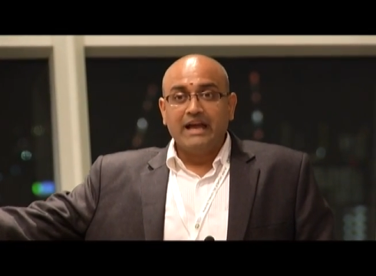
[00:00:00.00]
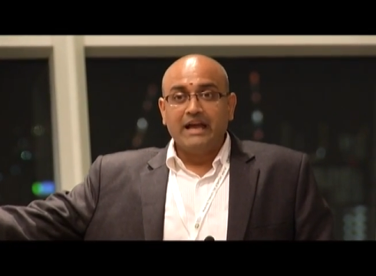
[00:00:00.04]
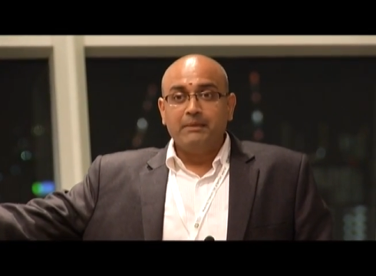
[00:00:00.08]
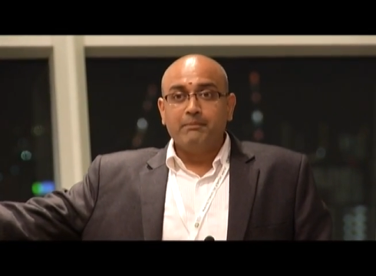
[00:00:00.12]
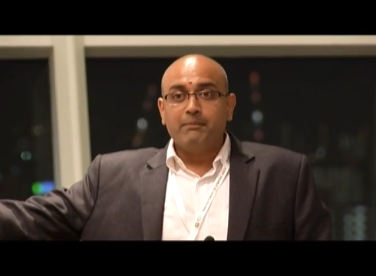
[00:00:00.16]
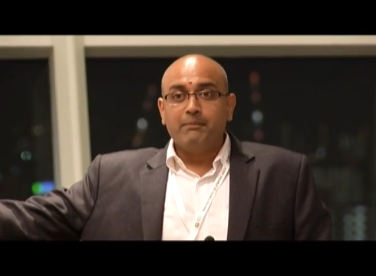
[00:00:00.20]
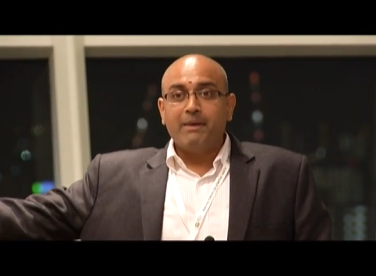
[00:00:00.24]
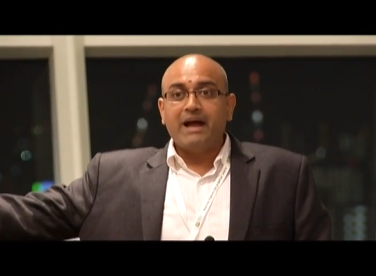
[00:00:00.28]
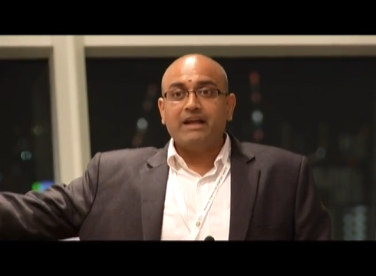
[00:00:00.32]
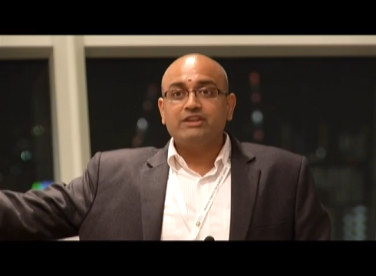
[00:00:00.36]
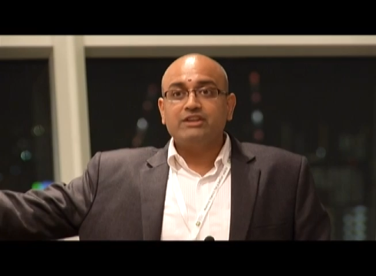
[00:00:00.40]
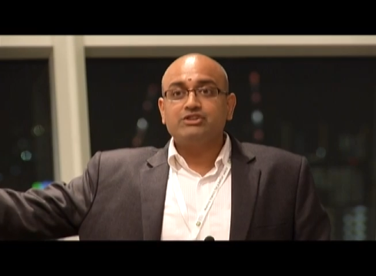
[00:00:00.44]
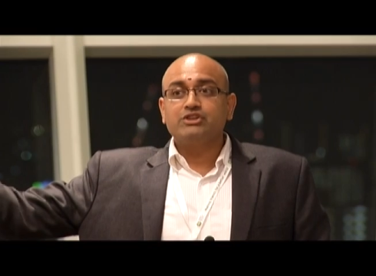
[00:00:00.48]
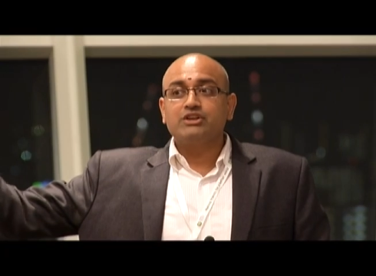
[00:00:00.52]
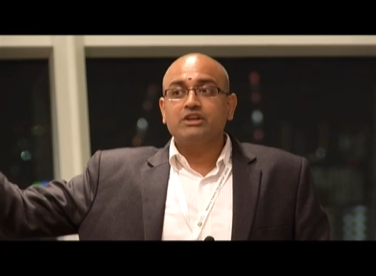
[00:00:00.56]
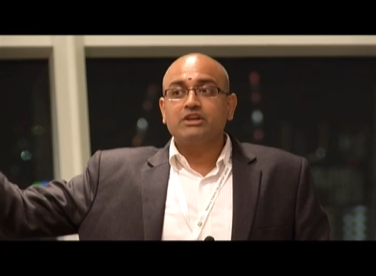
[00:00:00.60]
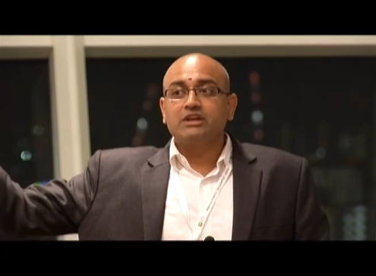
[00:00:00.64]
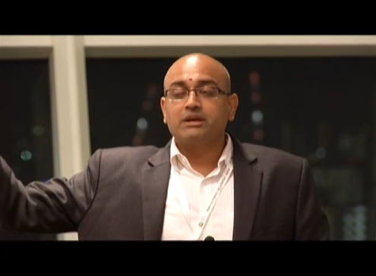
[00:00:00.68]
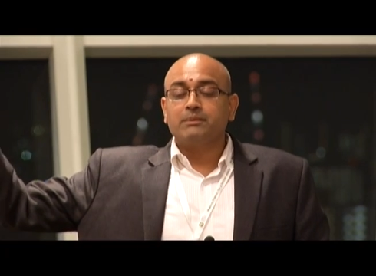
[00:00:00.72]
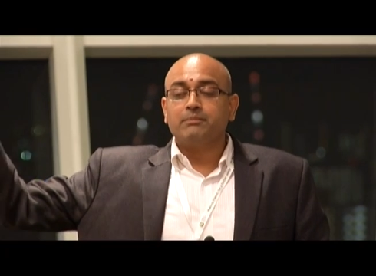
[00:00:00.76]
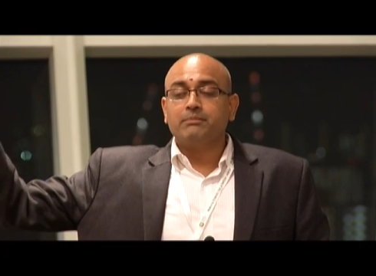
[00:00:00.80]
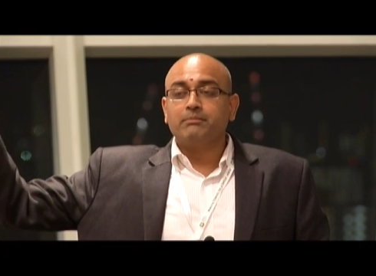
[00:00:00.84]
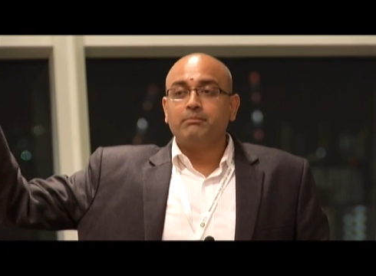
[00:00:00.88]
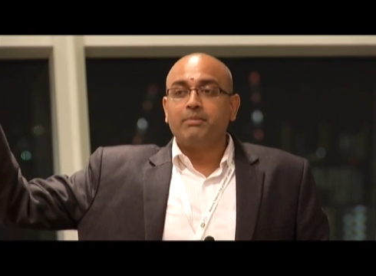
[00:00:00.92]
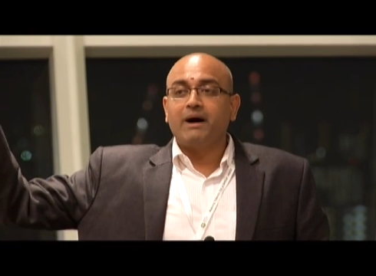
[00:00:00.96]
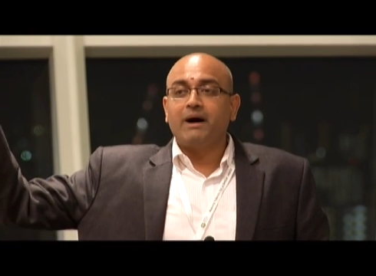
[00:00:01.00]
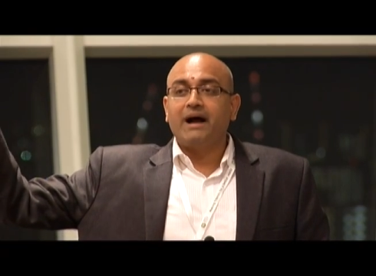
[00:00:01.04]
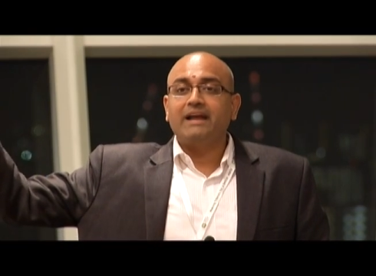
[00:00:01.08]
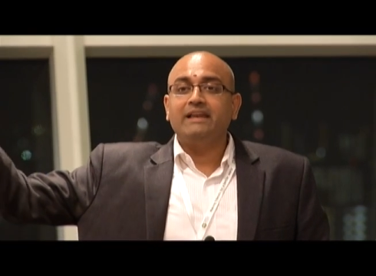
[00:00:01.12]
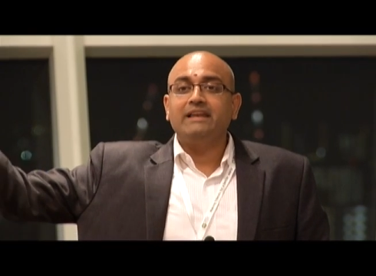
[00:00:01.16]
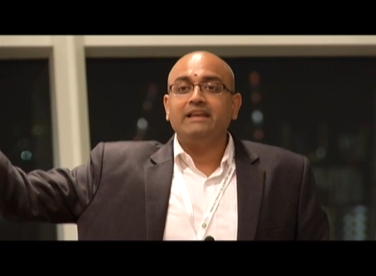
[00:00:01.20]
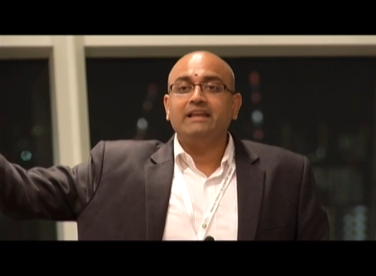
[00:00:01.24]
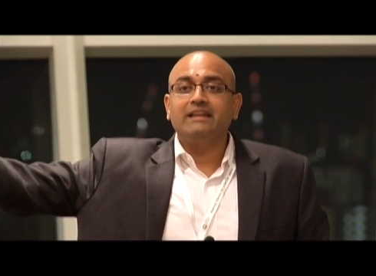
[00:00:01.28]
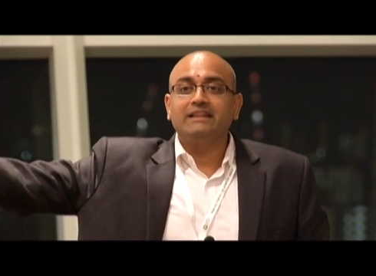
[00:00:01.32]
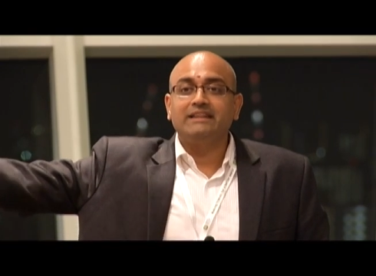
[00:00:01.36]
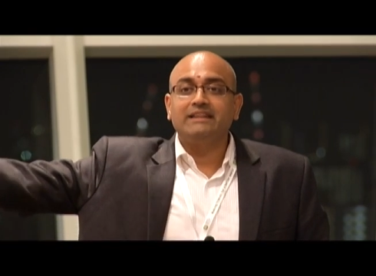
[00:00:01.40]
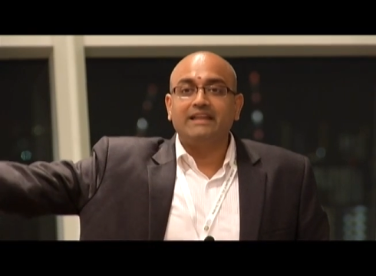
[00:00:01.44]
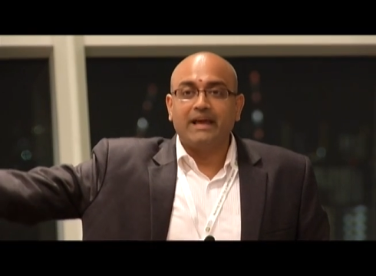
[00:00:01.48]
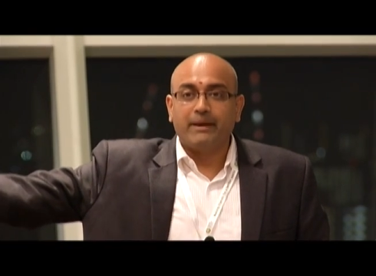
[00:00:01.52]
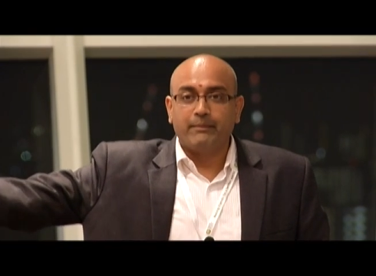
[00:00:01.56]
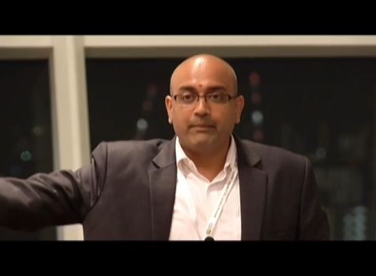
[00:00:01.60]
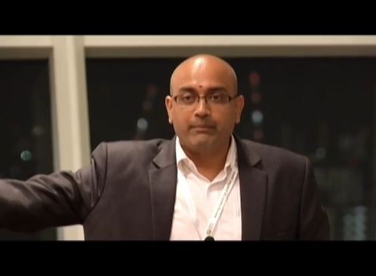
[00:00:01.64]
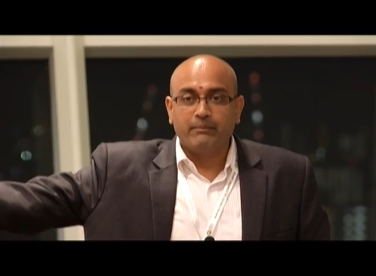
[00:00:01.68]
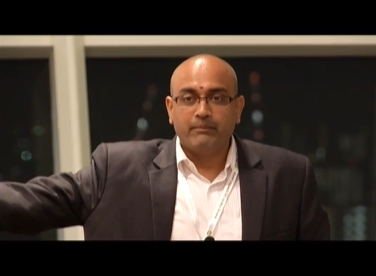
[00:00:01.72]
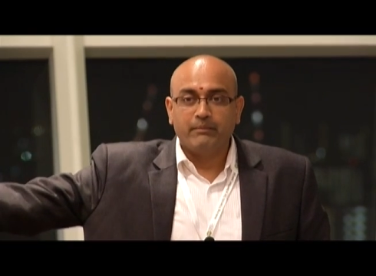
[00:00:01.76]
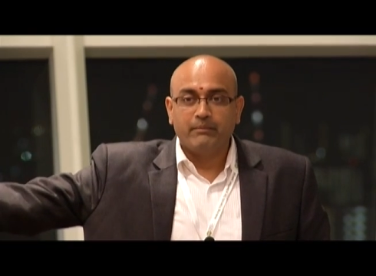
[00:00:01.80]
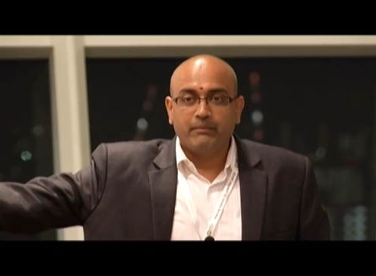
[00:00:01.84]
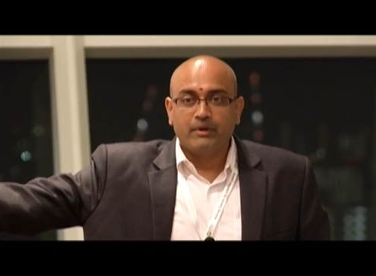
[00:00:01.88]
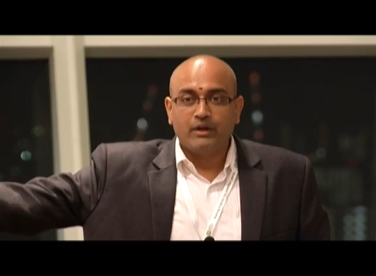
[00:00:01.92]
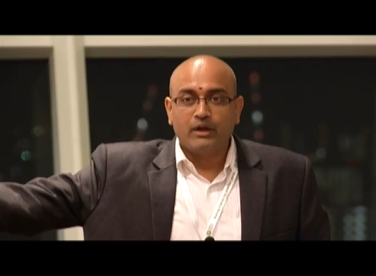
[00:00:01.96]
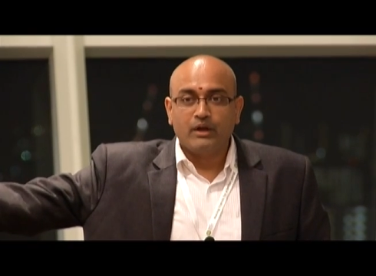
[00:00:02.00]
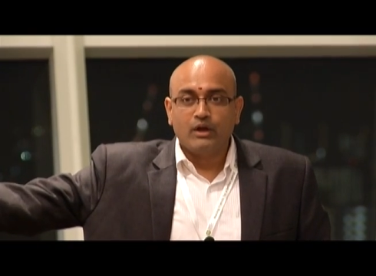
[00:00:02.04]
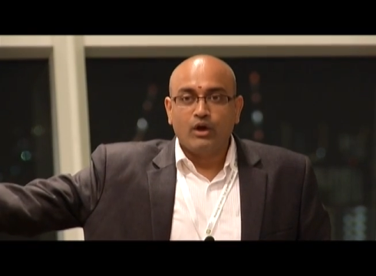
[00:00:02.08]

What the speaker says: Imagine combining them